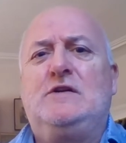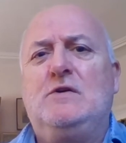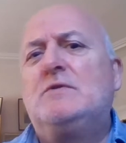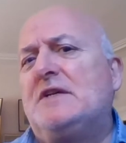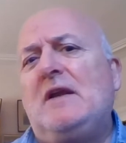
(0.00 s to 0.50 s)

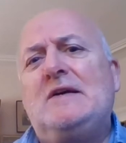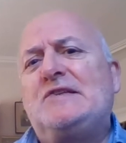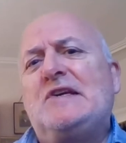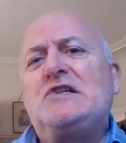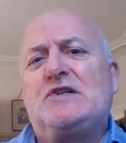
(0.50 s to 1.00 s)

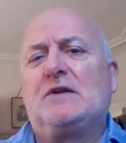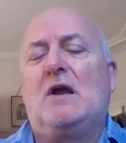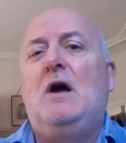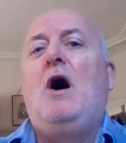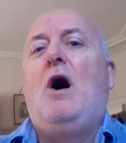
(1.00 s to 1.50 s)

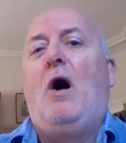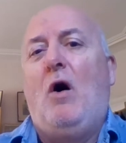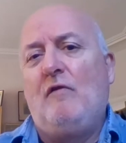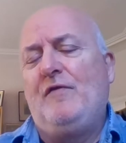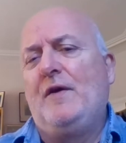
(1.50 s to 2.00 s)
utilization
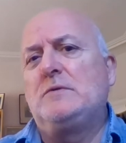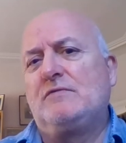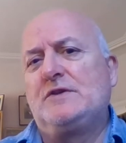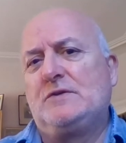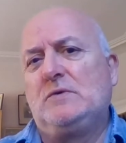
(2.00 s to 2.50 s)
of
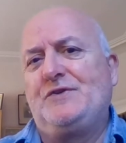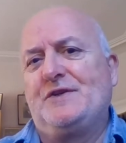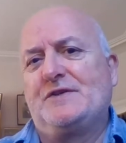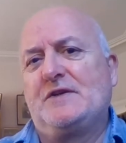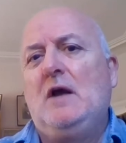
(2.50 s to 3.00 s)
those
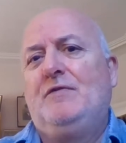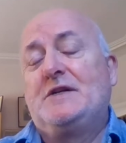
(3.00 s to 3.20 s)
resources.